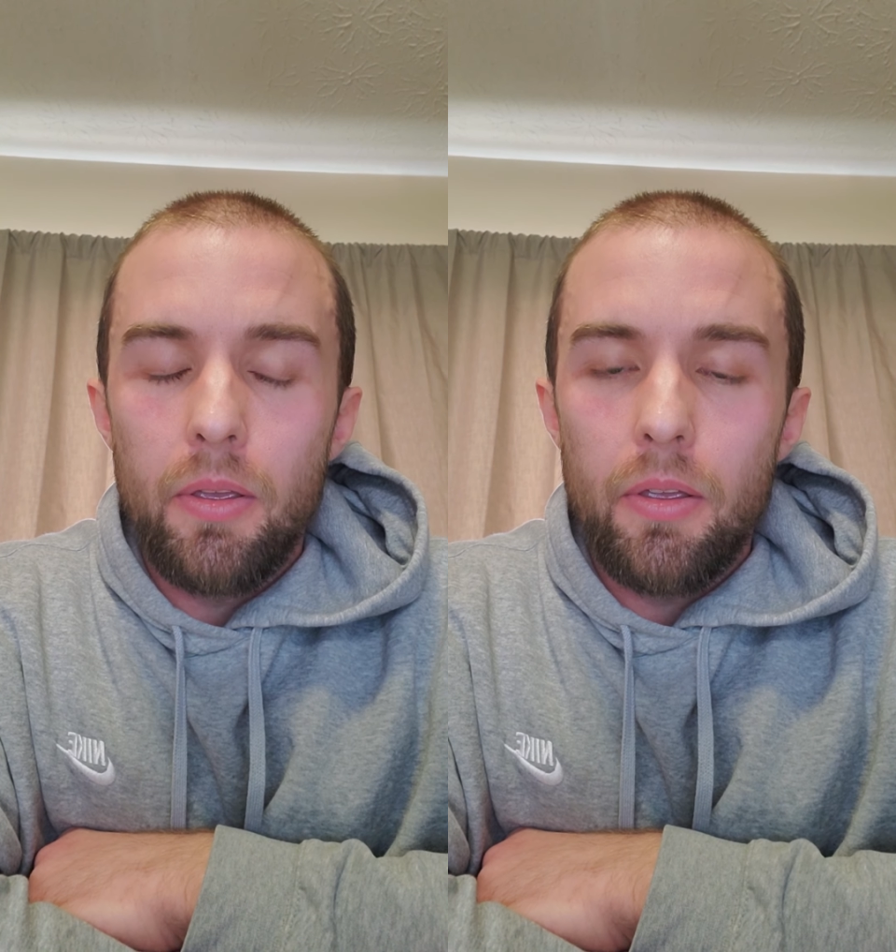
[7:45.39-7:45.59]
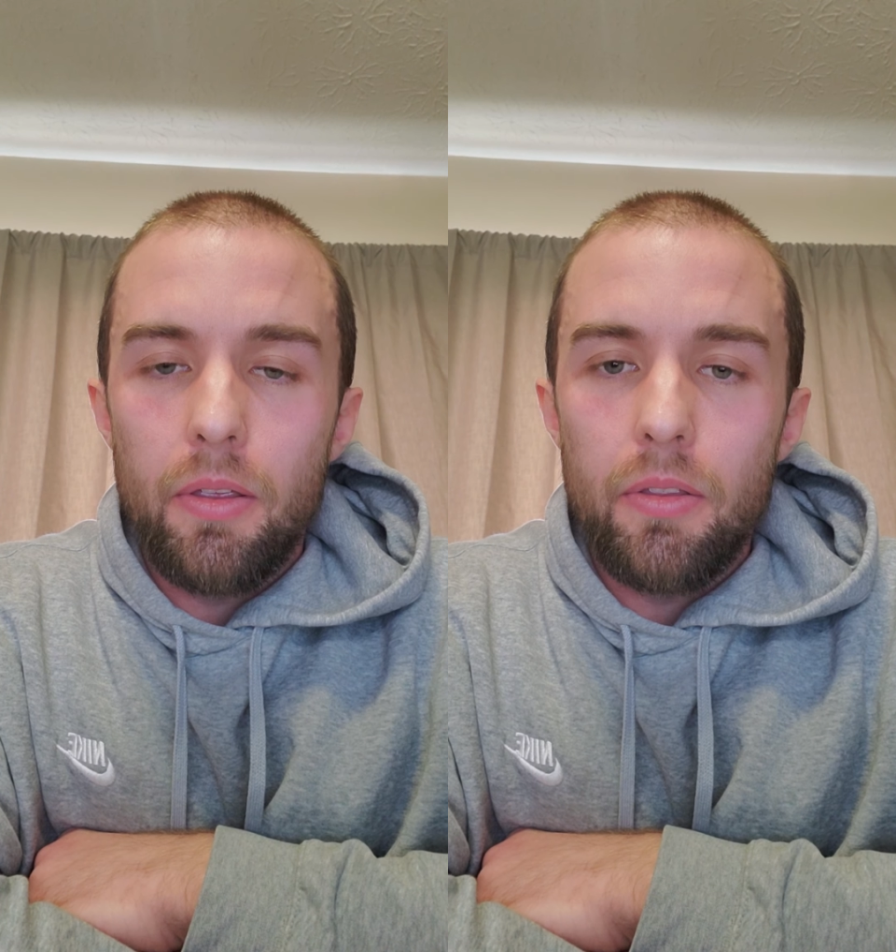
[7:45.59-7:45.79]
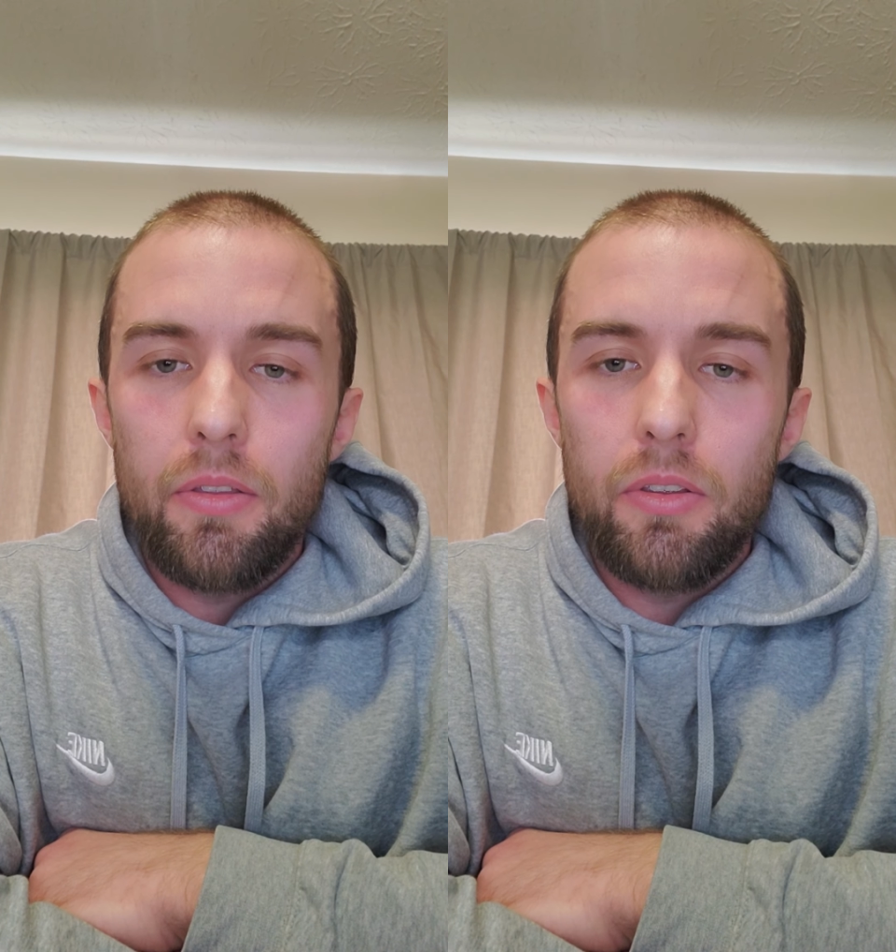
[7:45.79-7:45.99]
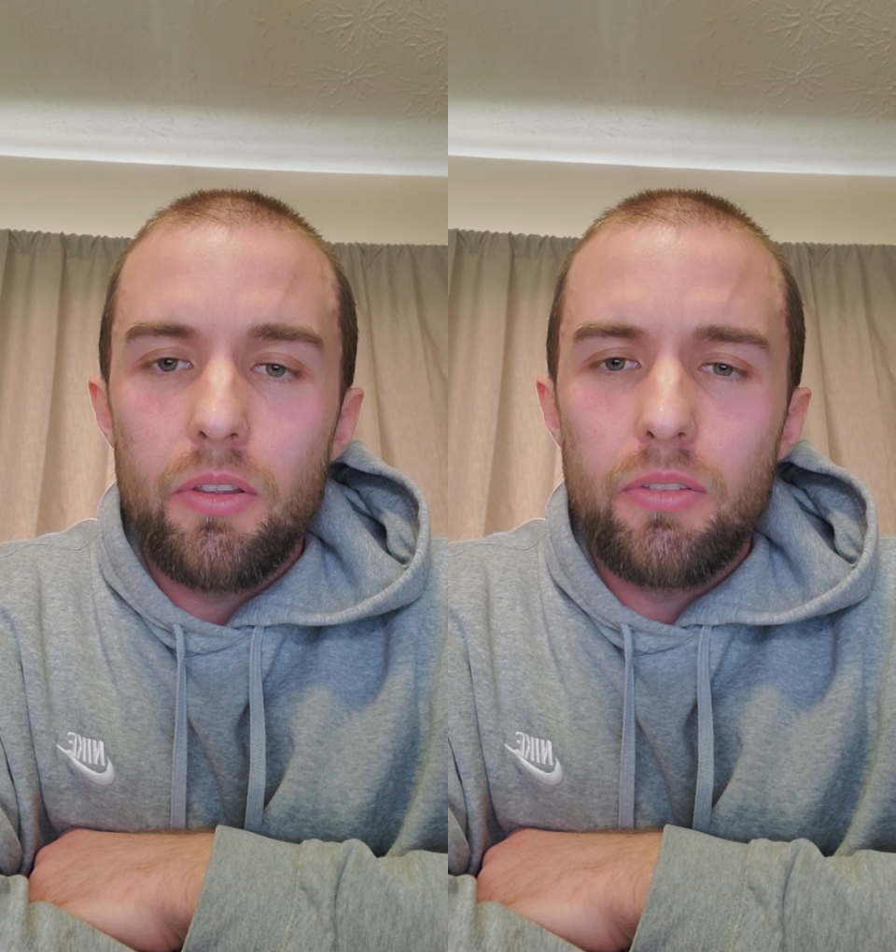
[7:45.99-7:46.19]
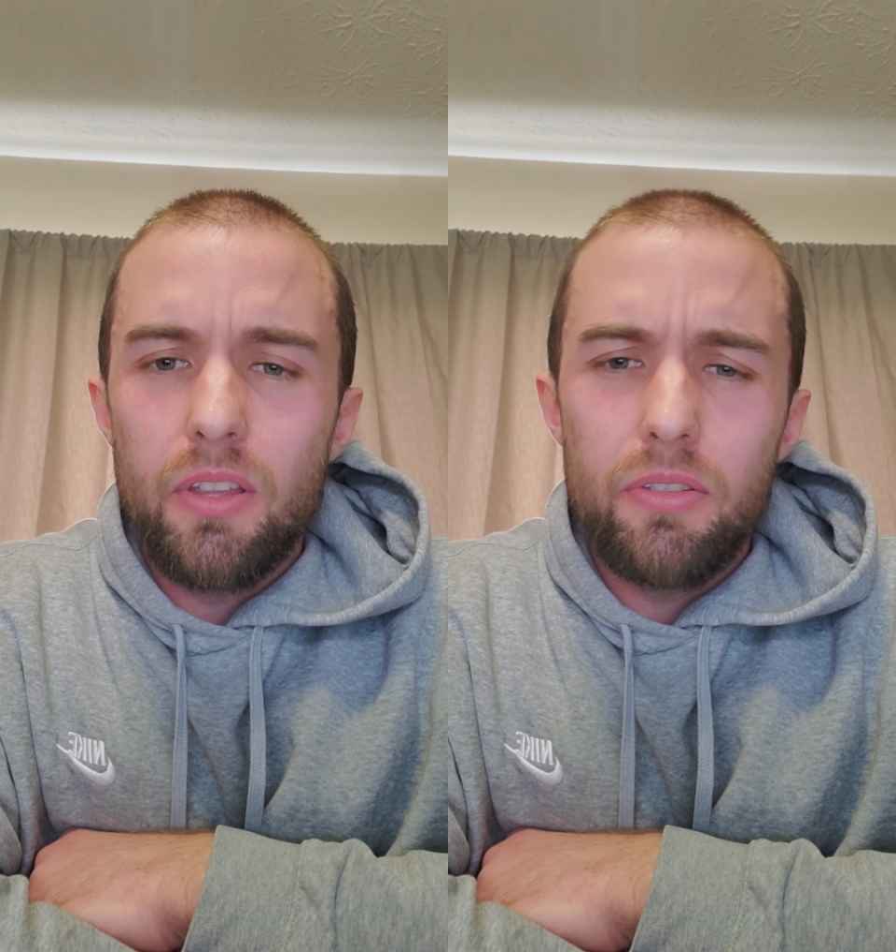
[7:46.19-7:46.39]

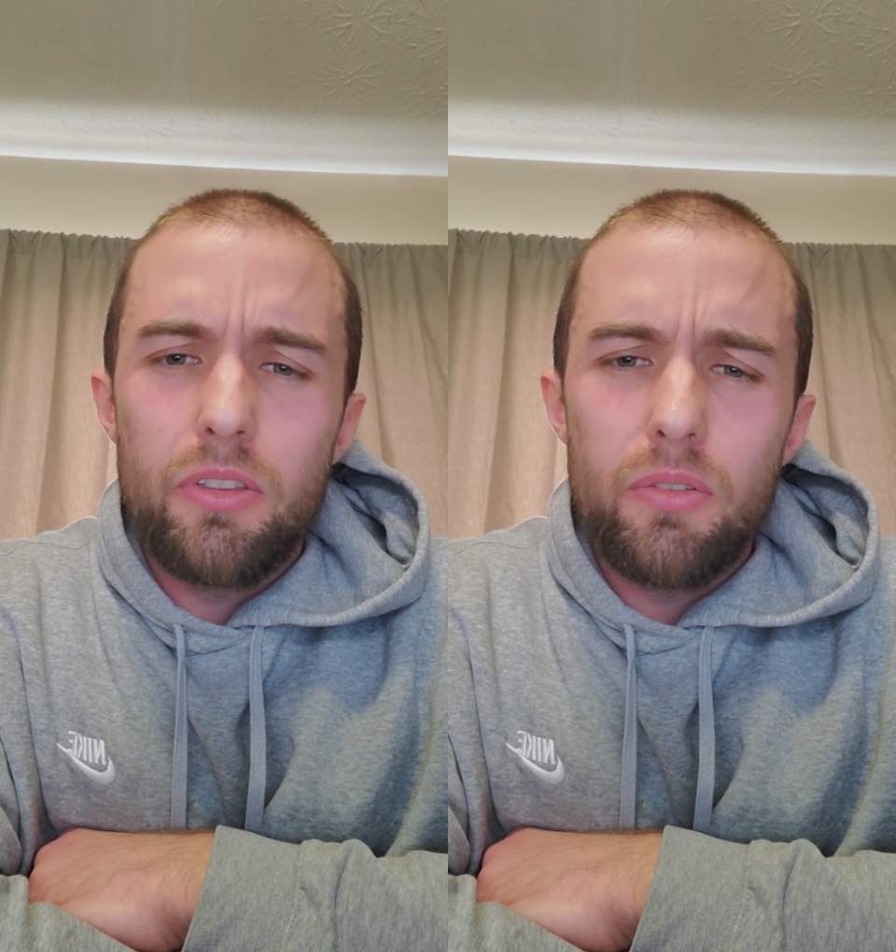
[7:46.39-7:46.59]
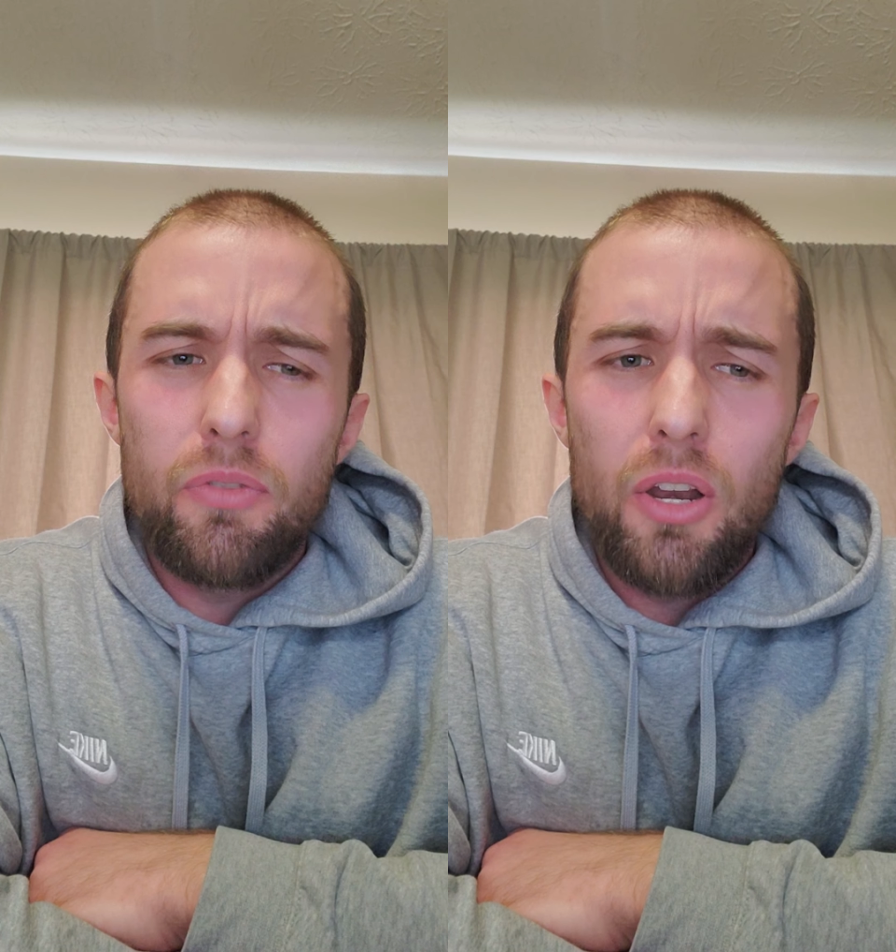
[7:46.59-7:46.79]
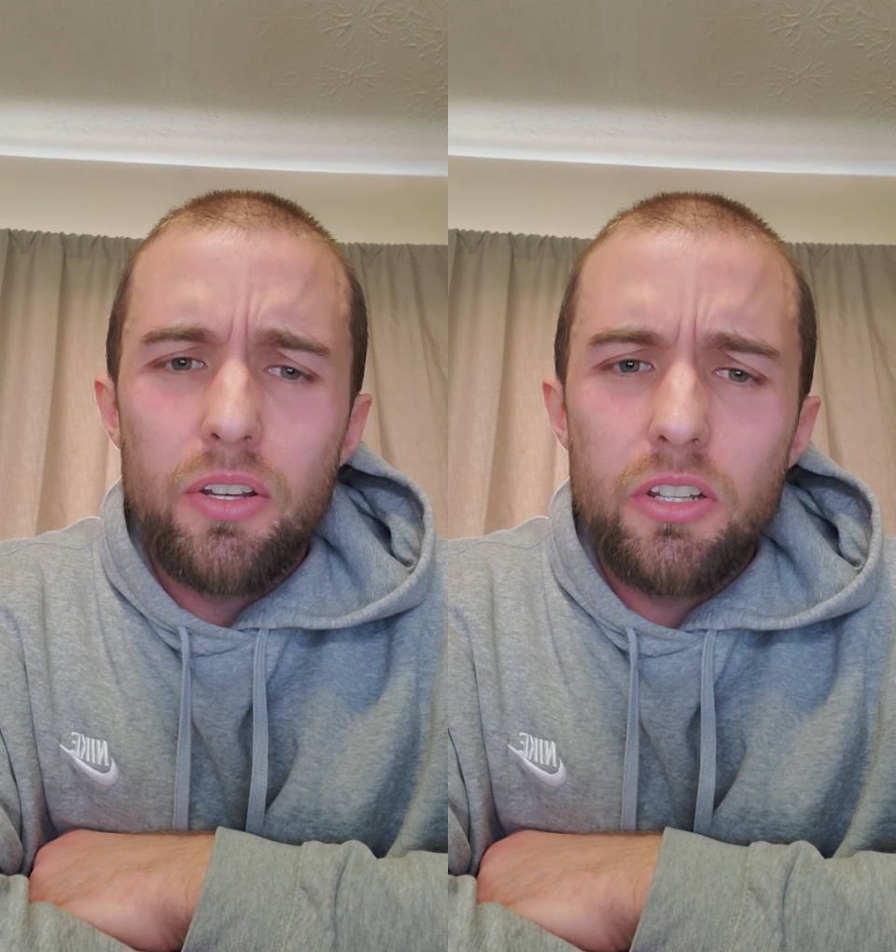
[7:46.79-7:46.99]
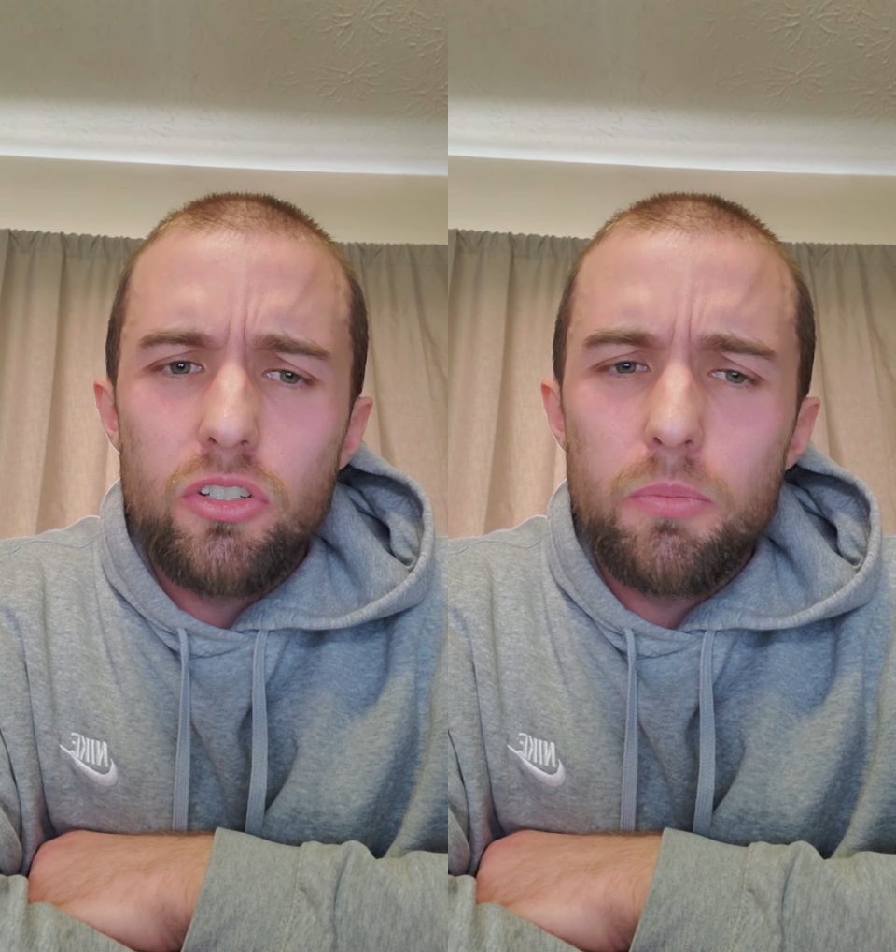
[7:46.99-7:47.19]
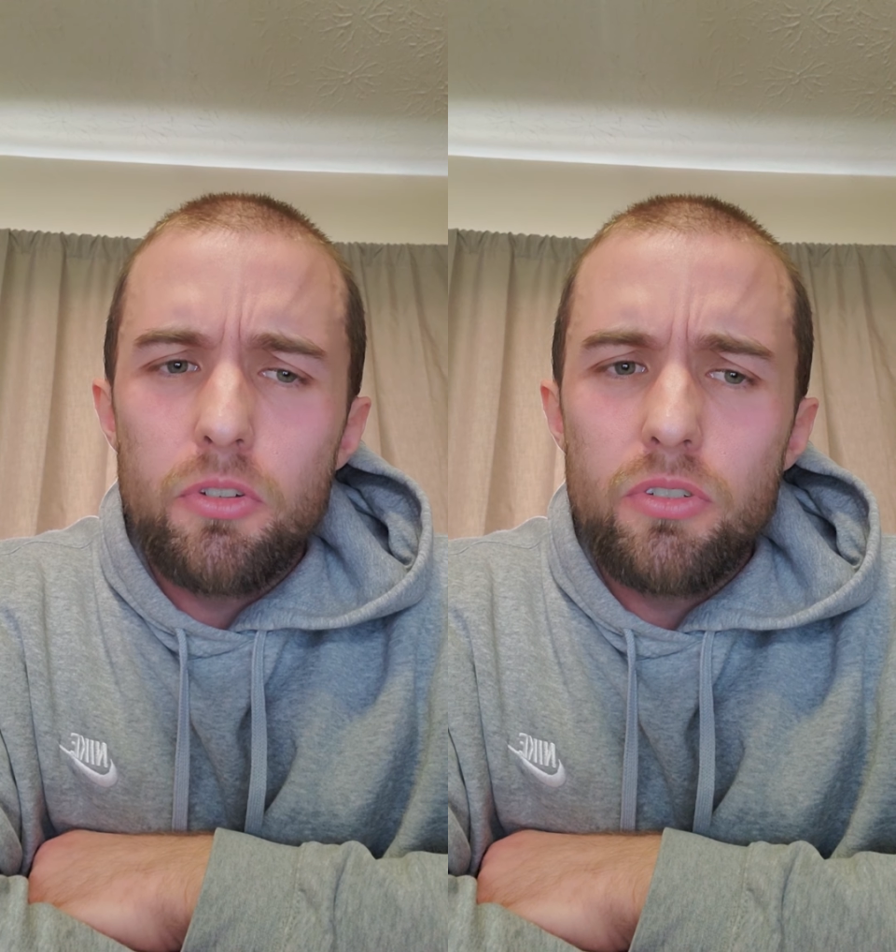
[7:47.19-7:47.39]
eh, eh, the, the very
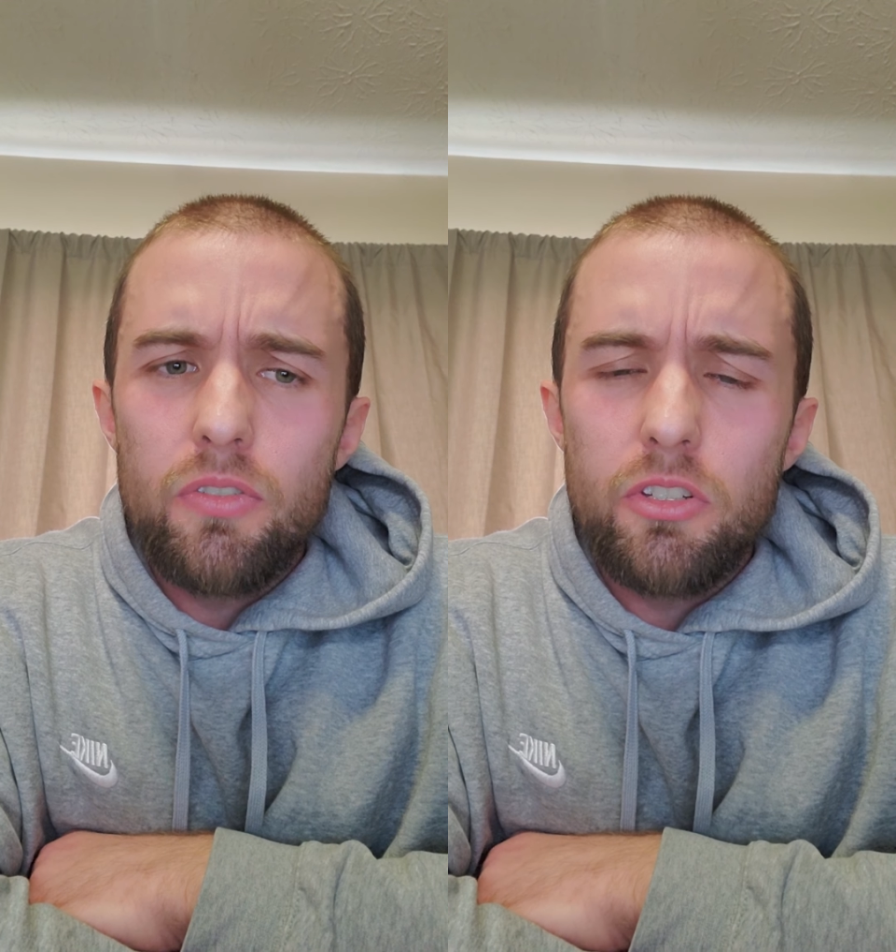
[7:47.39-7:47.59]
distribution of